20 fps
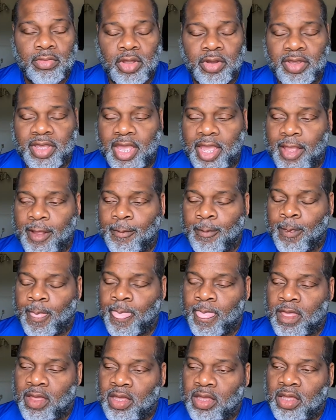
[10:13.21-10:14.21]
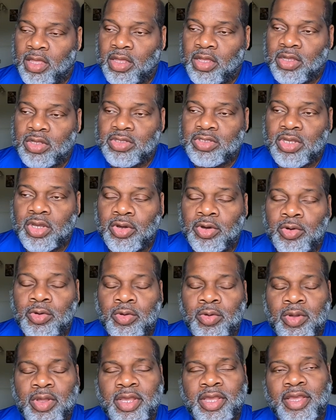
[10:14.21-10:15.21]
Okay?
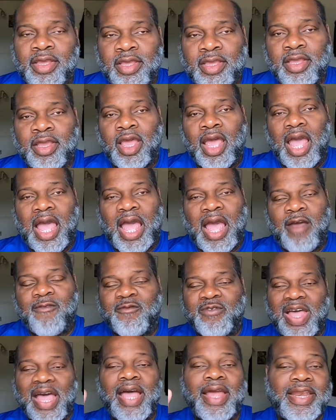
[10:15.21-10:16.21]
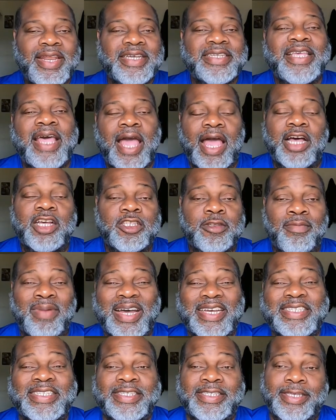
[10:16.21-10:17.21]
So I find this house
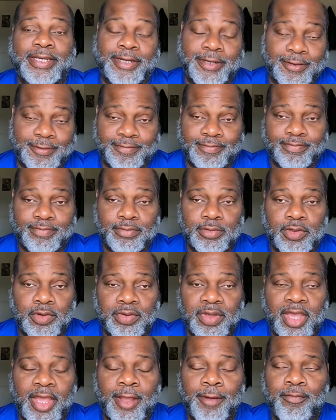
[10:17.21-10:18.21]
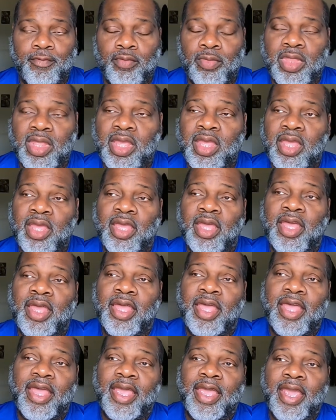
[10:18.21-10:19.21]
myself, okay?
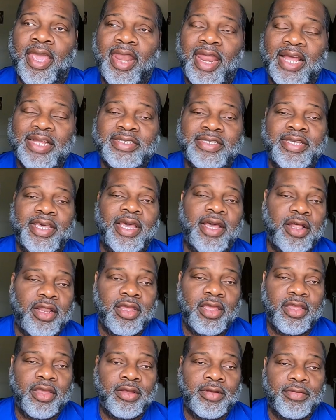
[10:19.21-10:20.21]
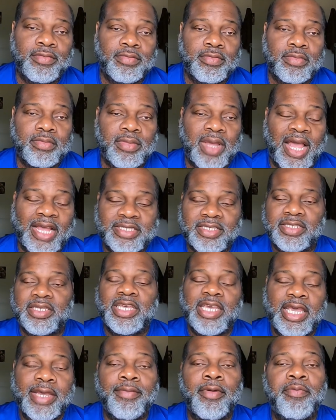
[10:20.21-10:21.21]
And I tell him, I
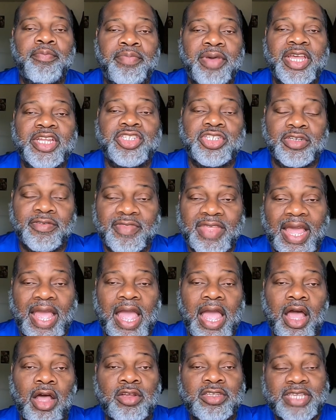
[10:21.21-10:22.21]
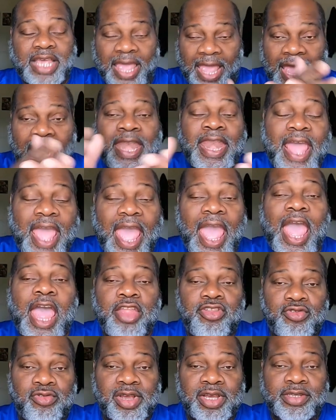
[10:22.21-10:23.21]
send him a picture of the house and the
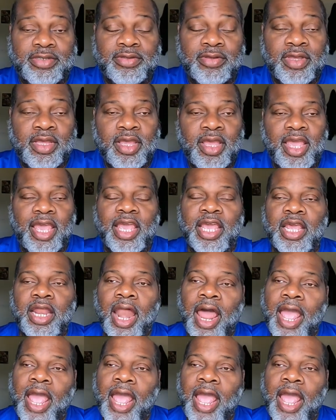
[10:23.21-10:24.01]
address. And